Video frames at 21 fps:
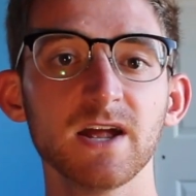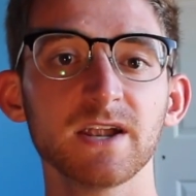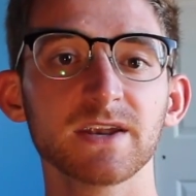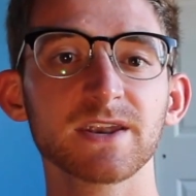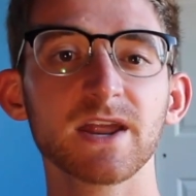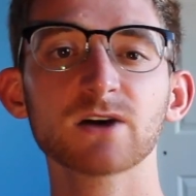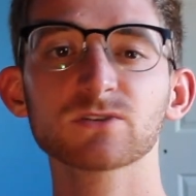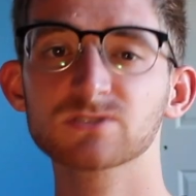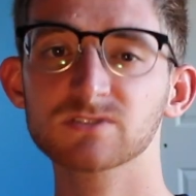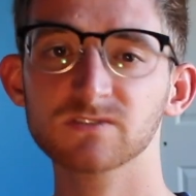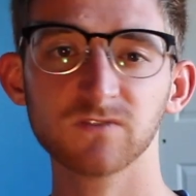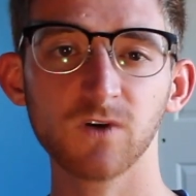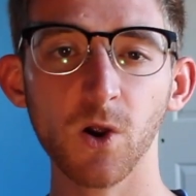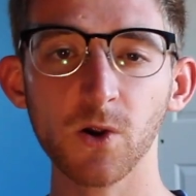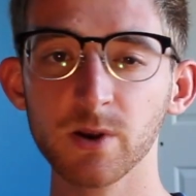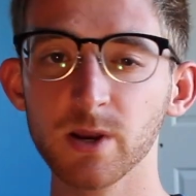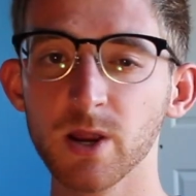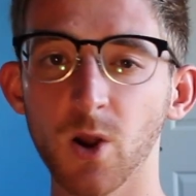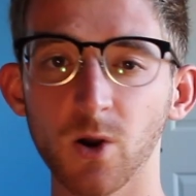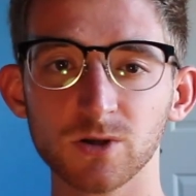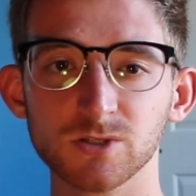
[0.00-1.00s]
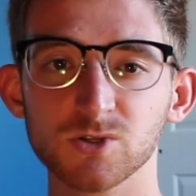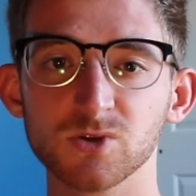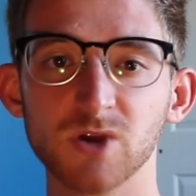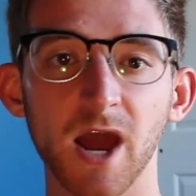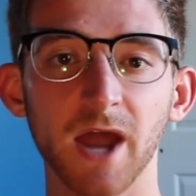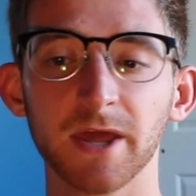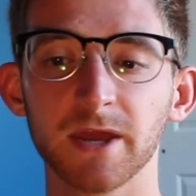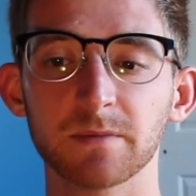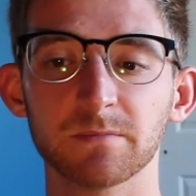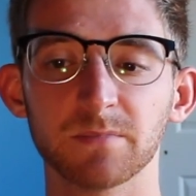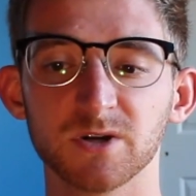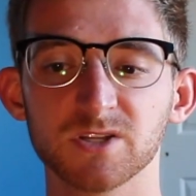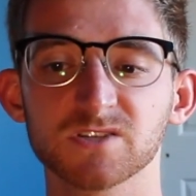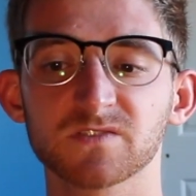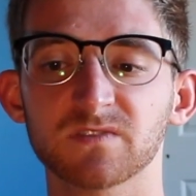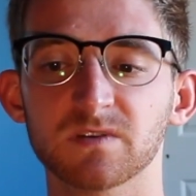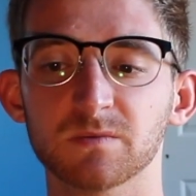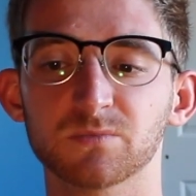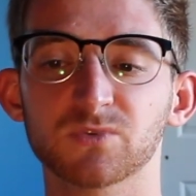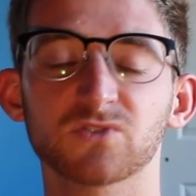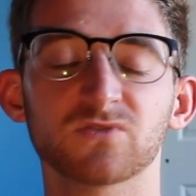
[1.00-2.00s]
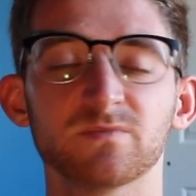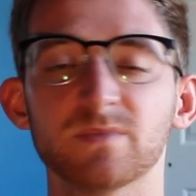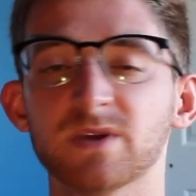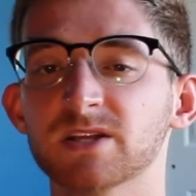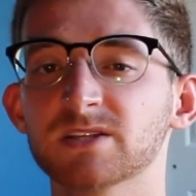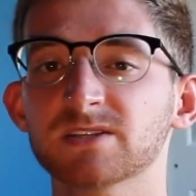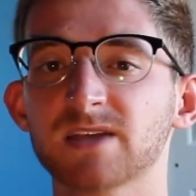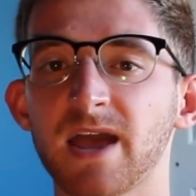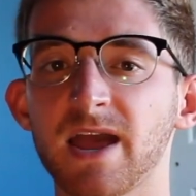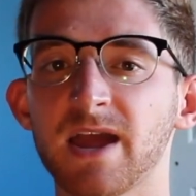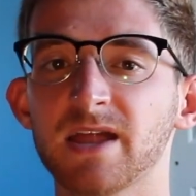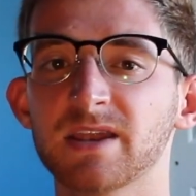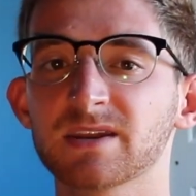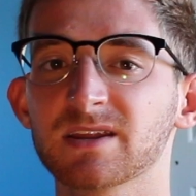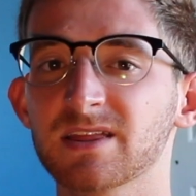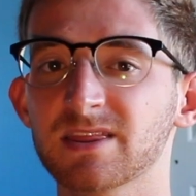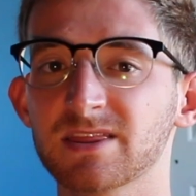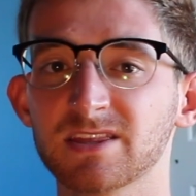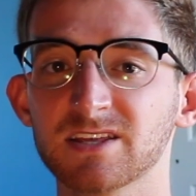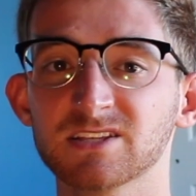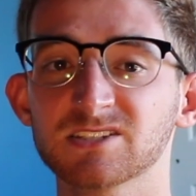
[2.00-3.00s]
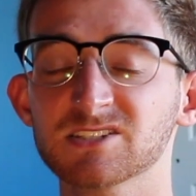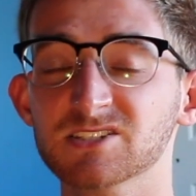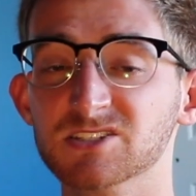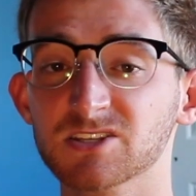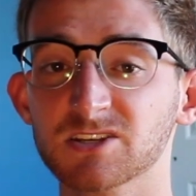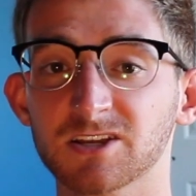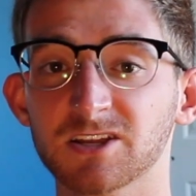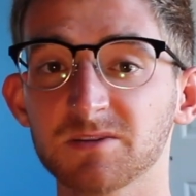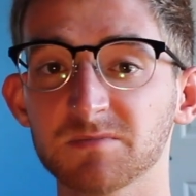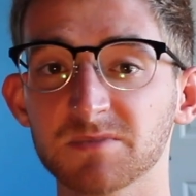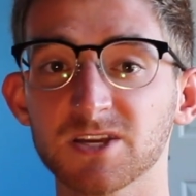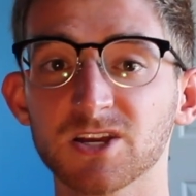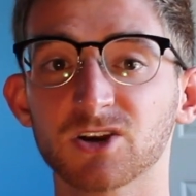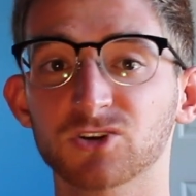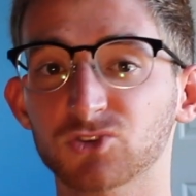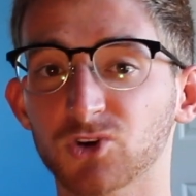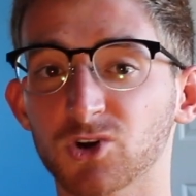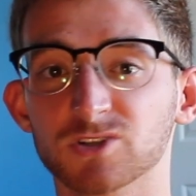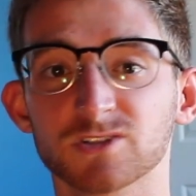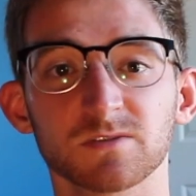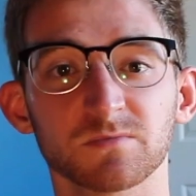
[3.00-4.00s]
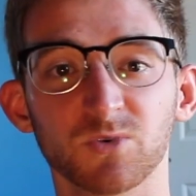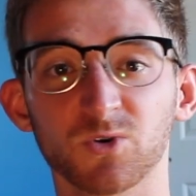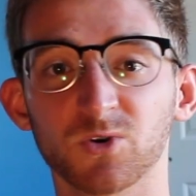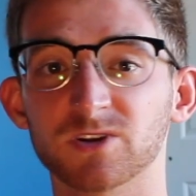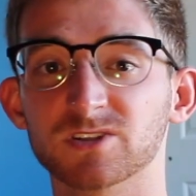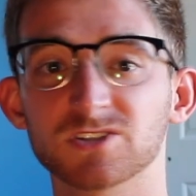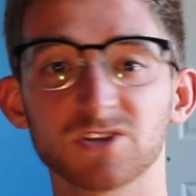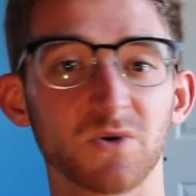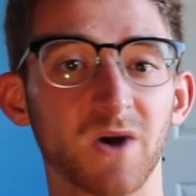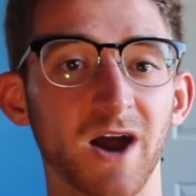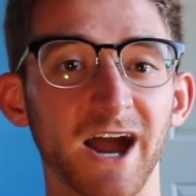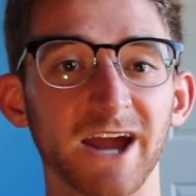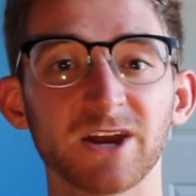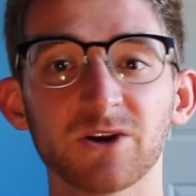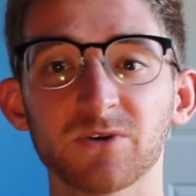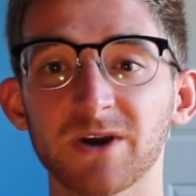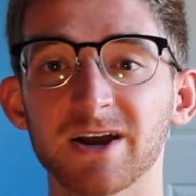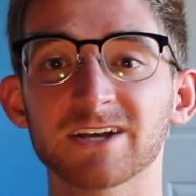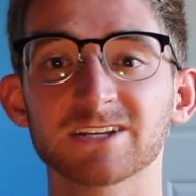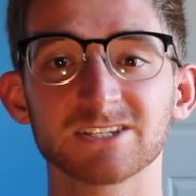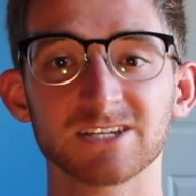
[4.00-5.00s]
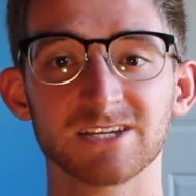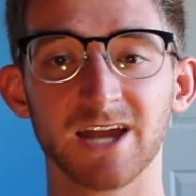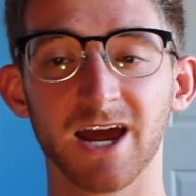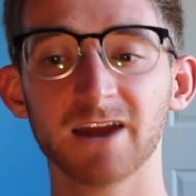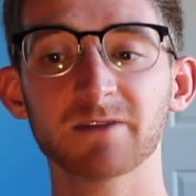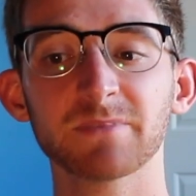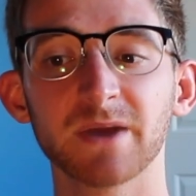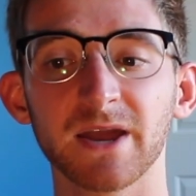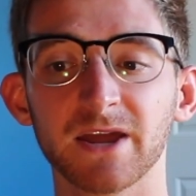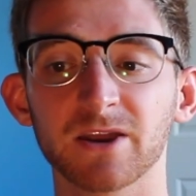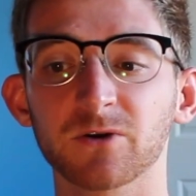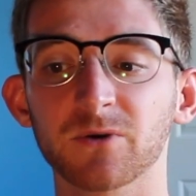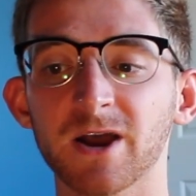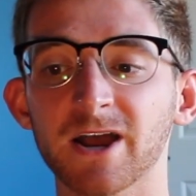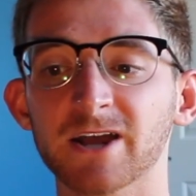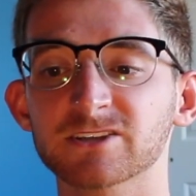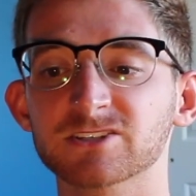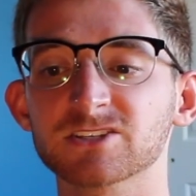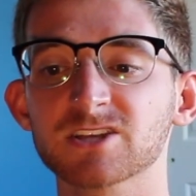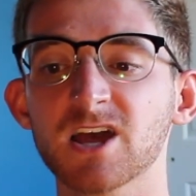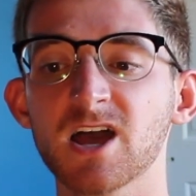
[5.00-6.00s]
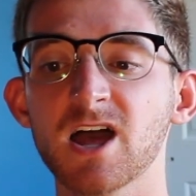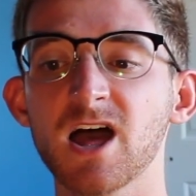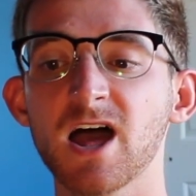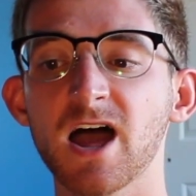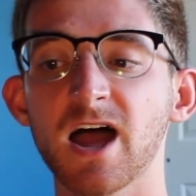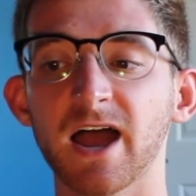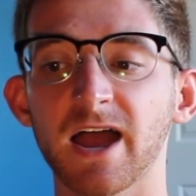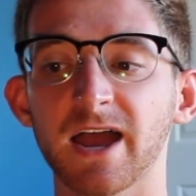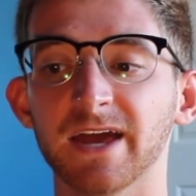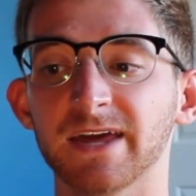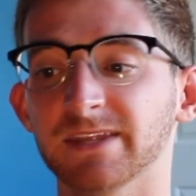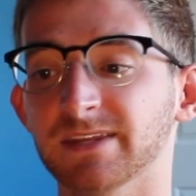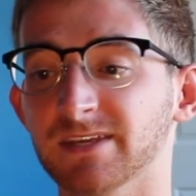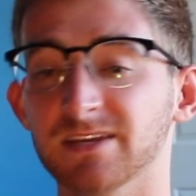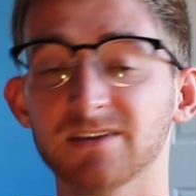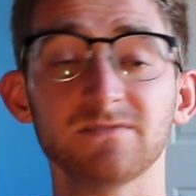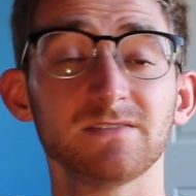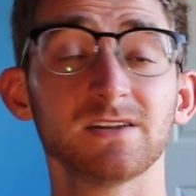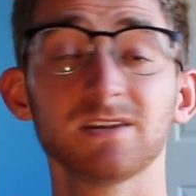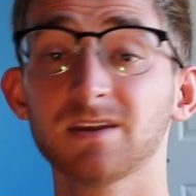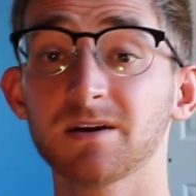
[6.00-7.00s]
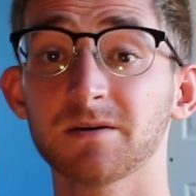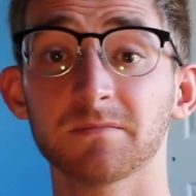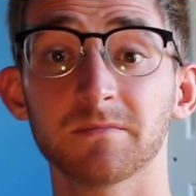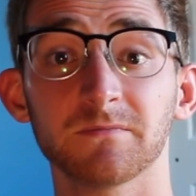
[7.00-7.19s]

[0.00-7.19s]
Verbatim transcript: Now, Safari also got a bunch of improvements, and this is going to be across the board, so iOS and iPadOS, and even